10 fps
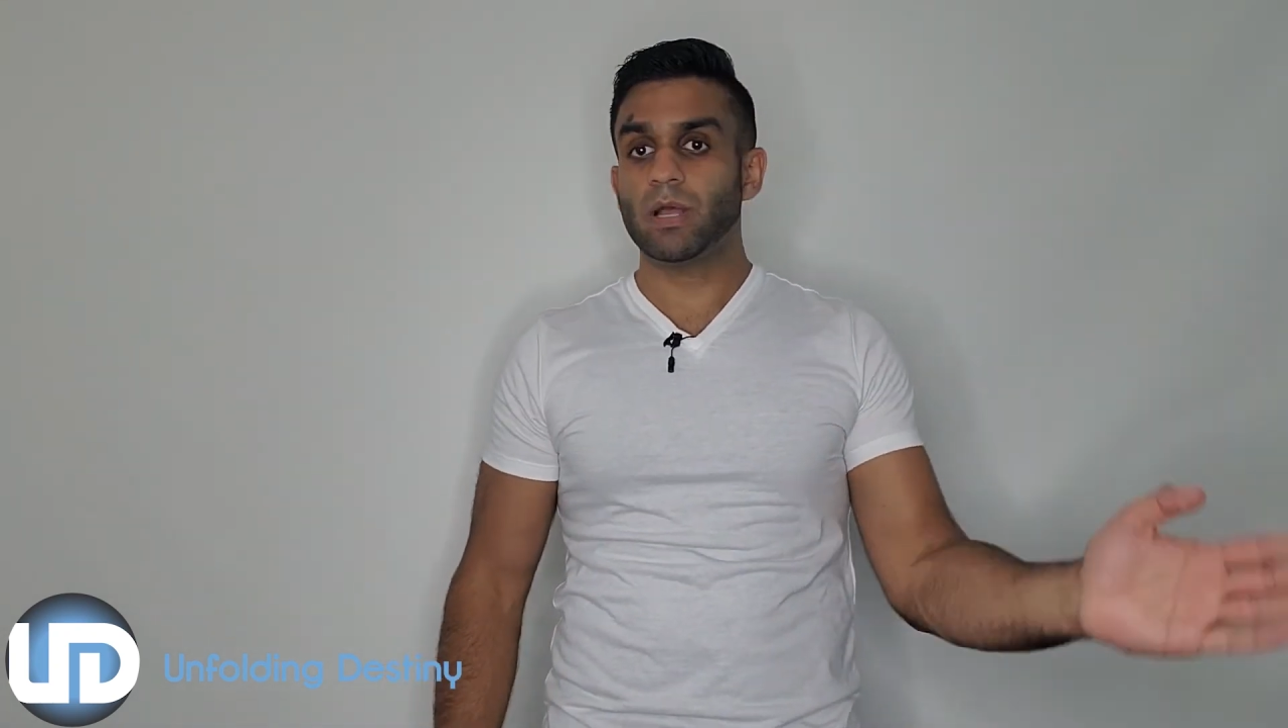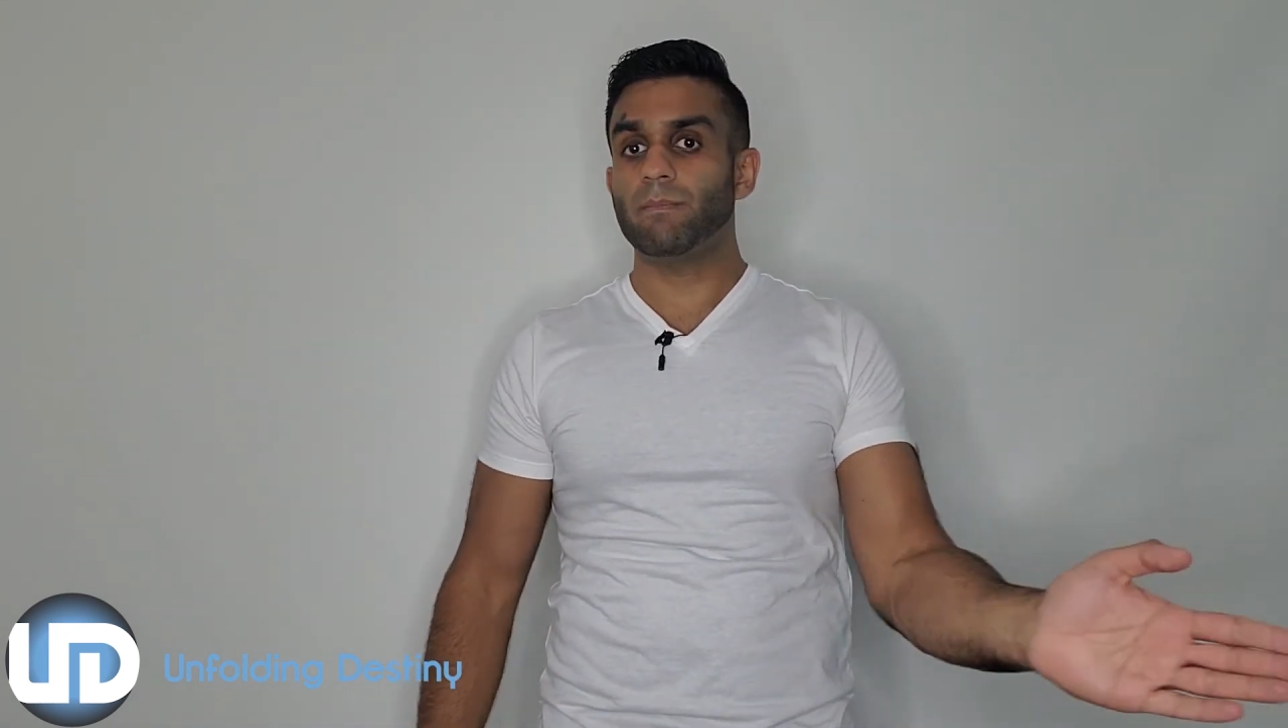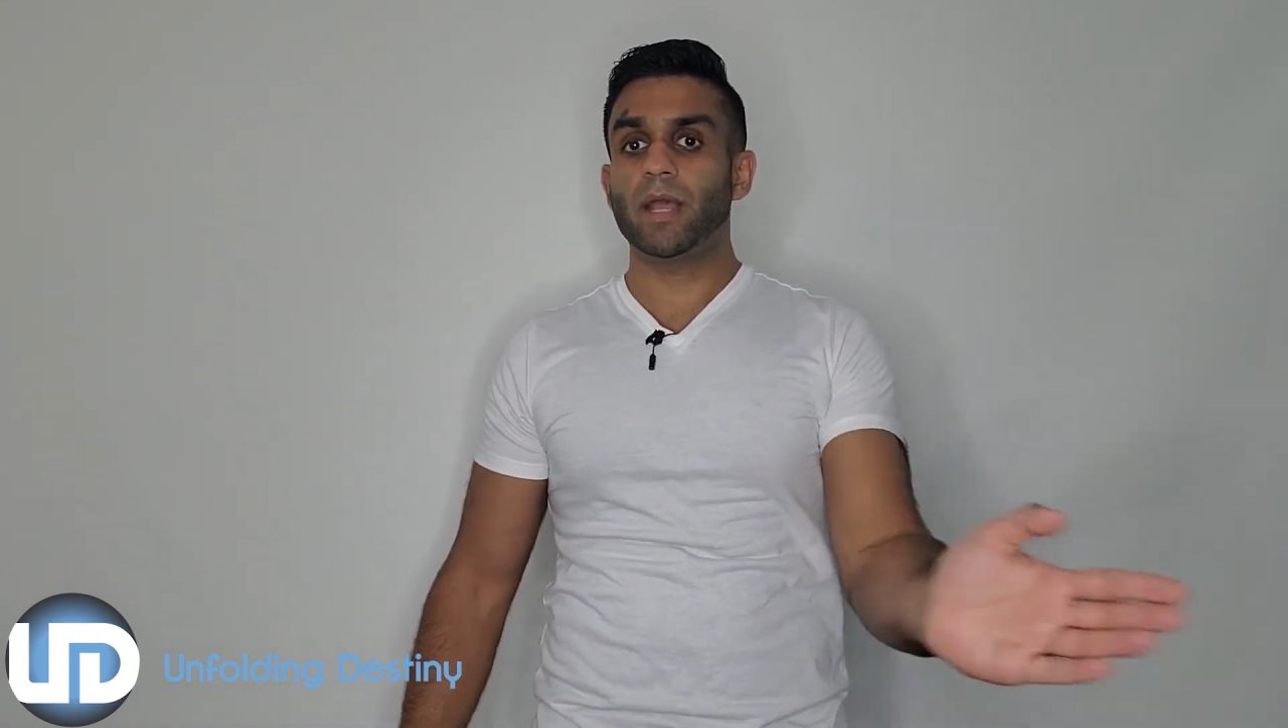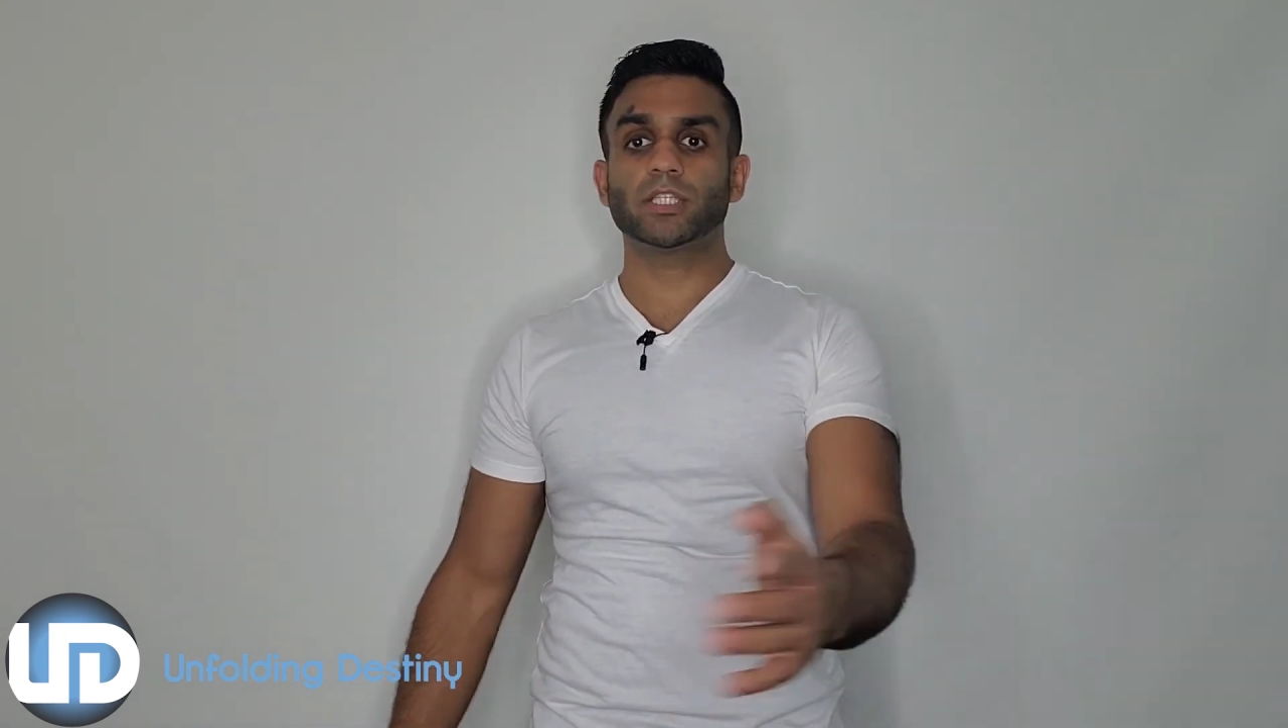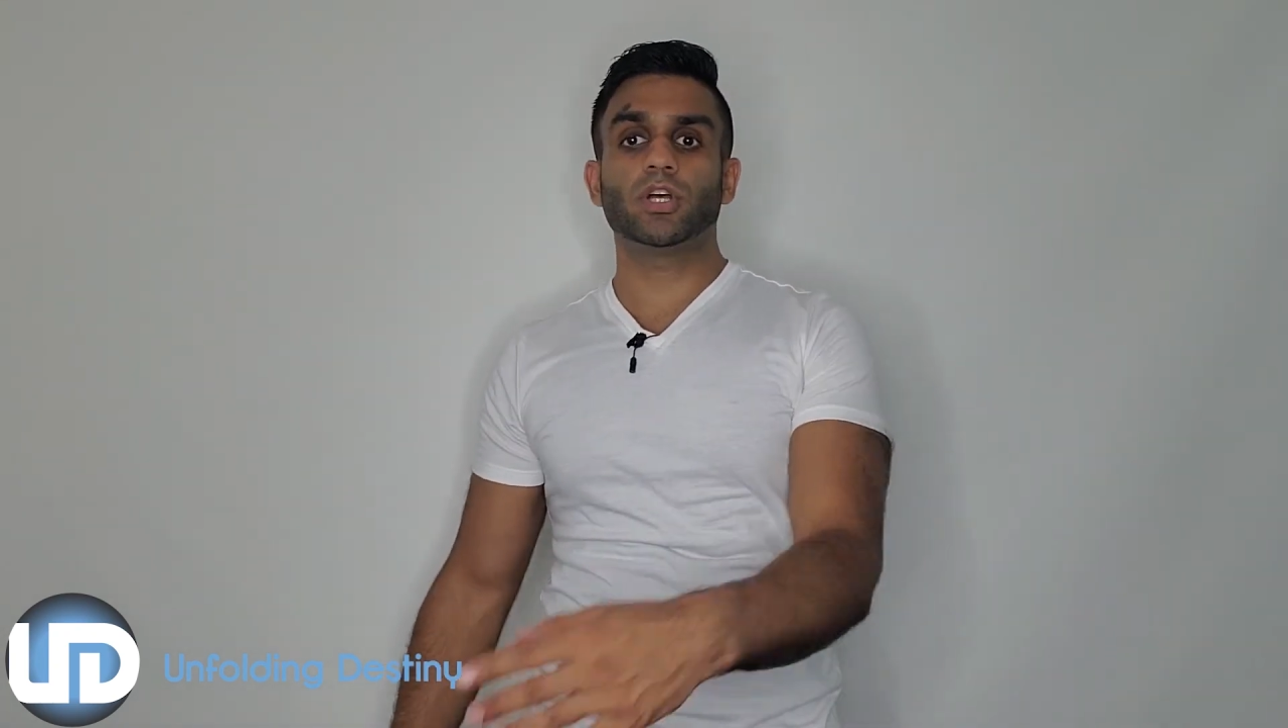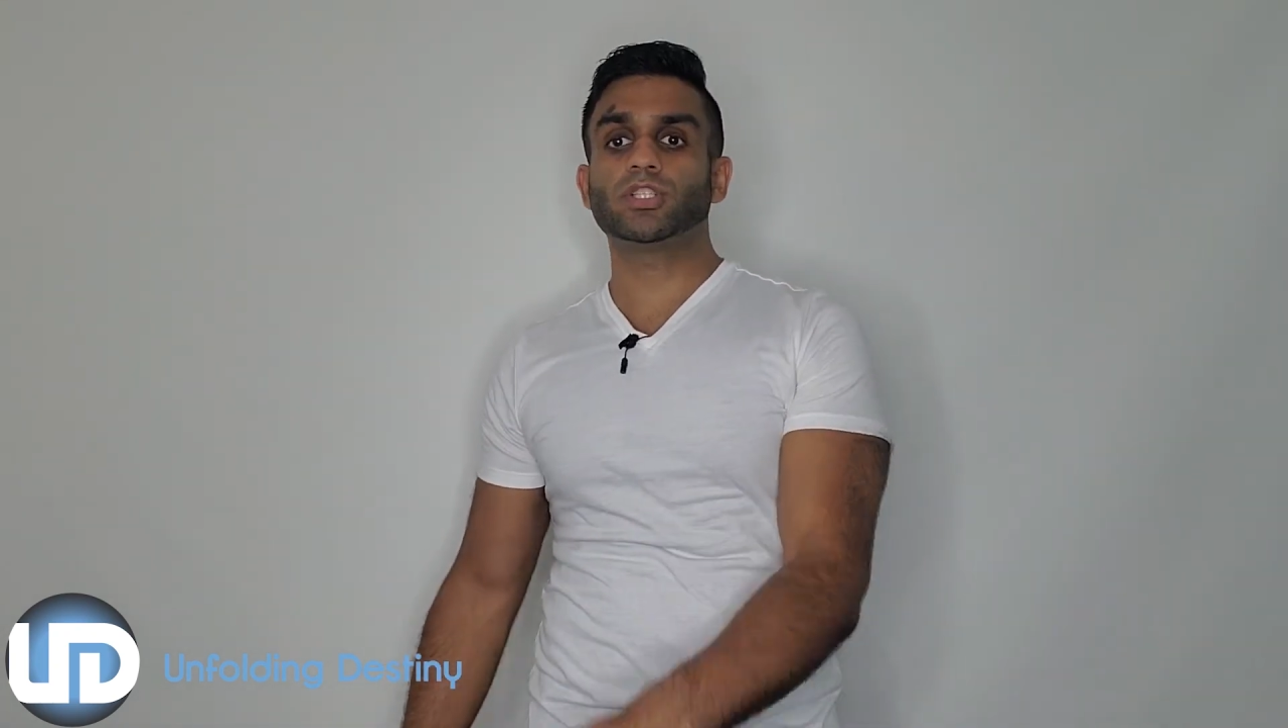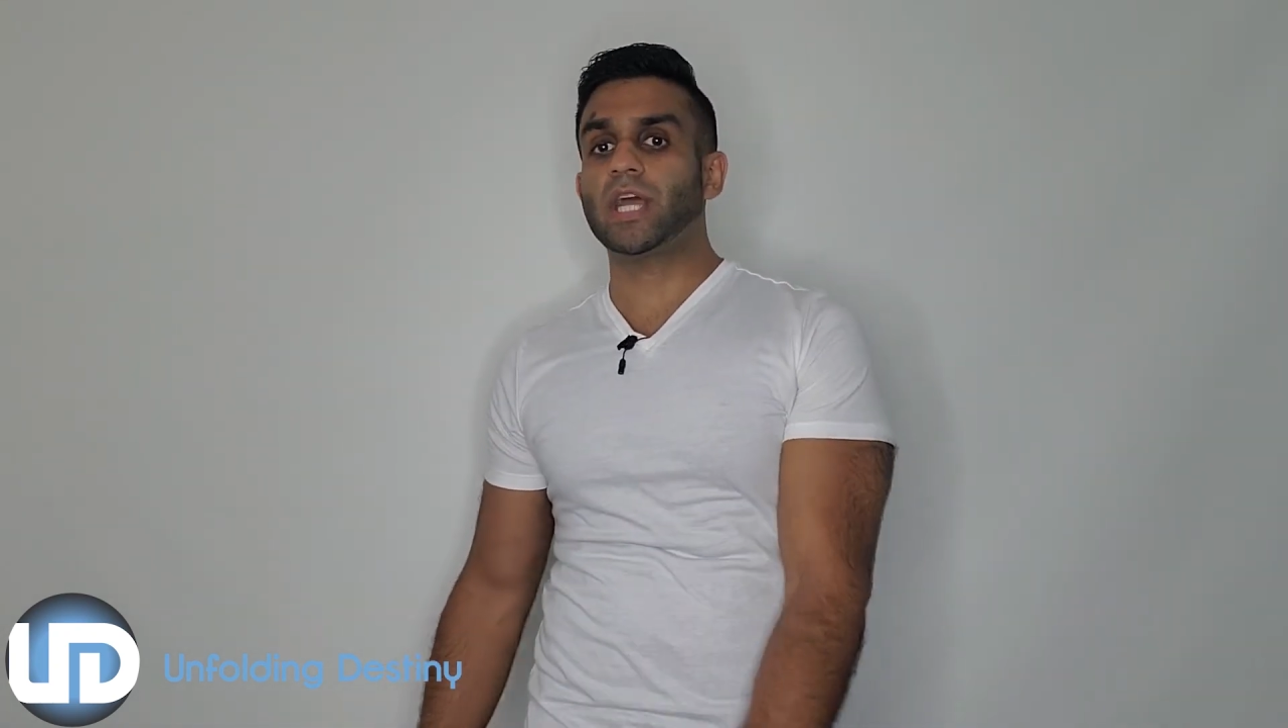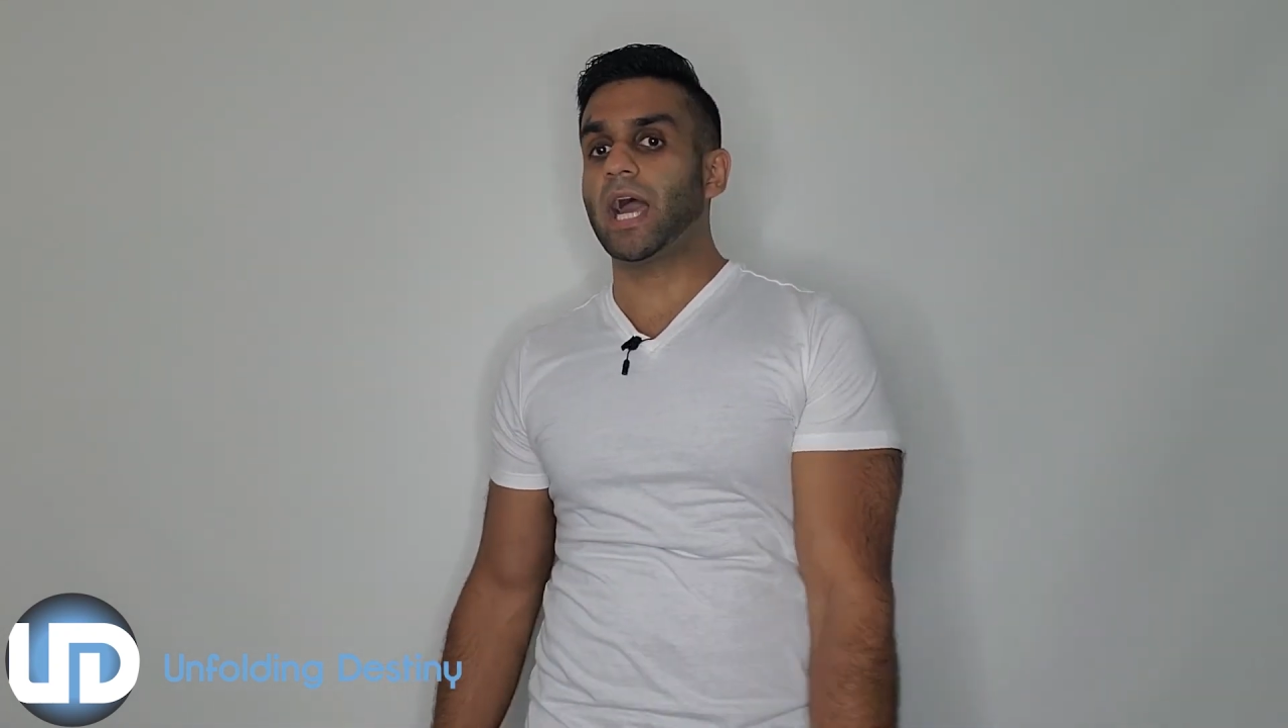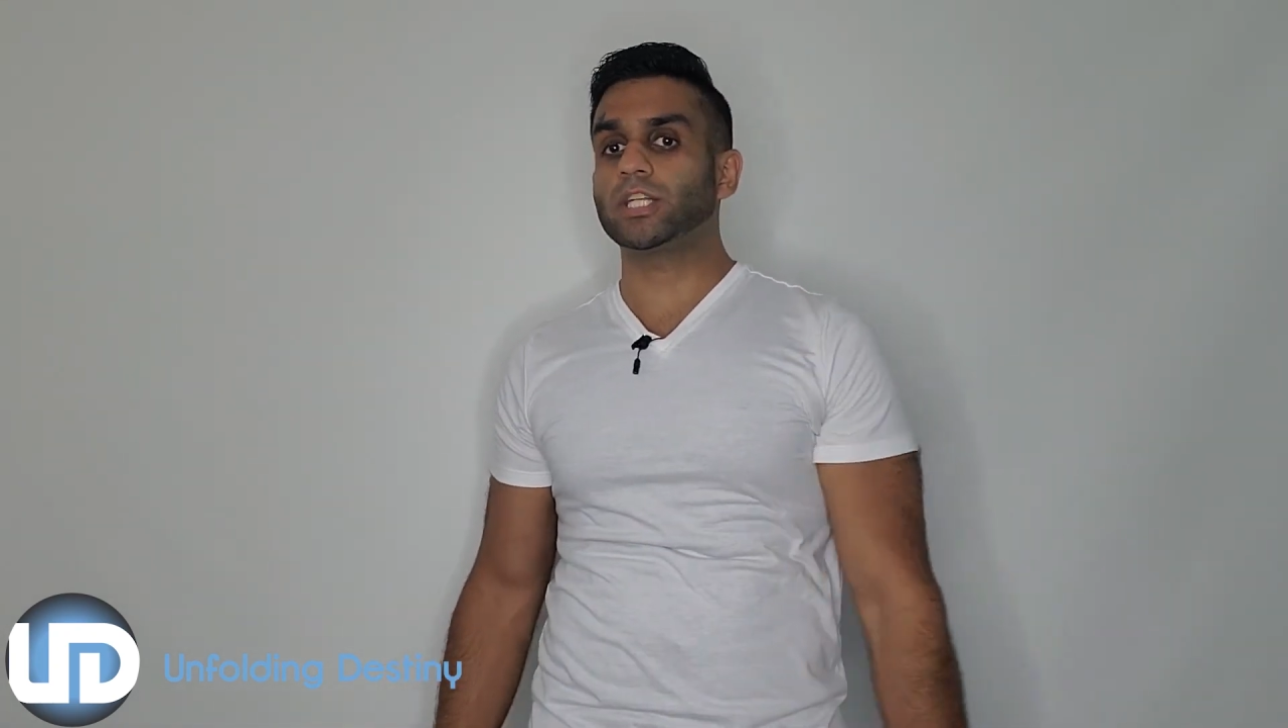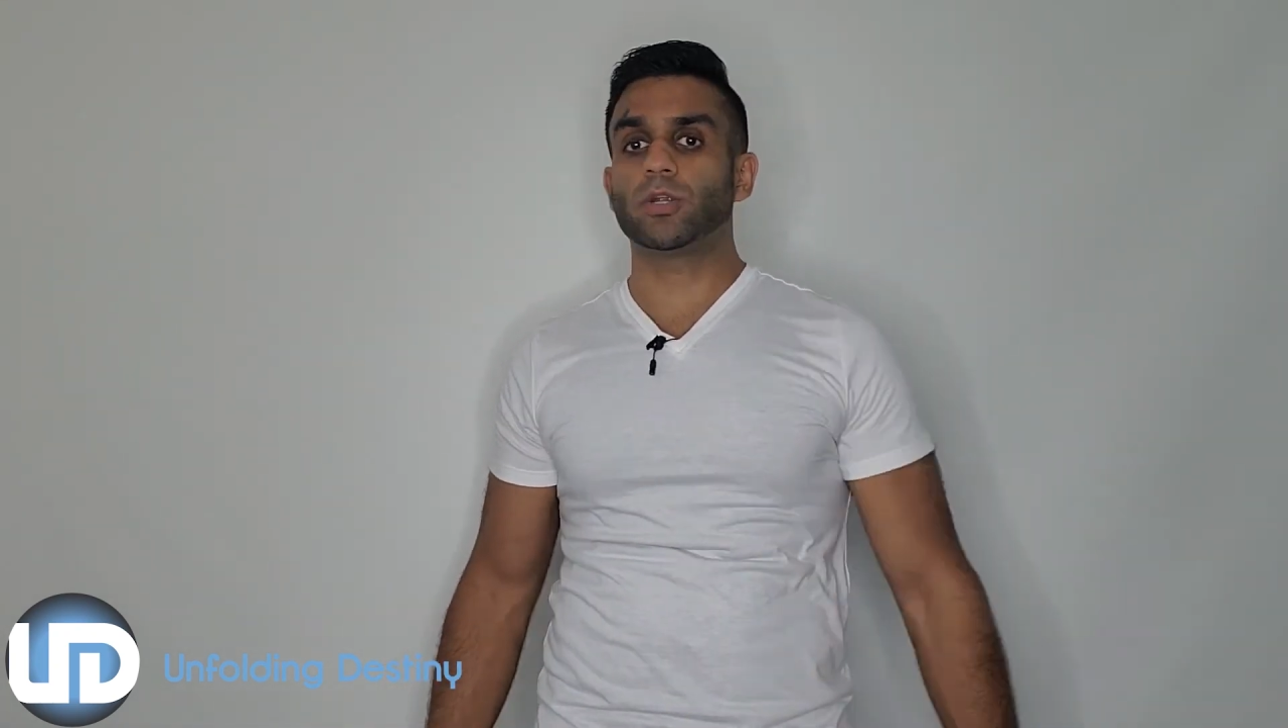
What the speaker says: Mixo chats.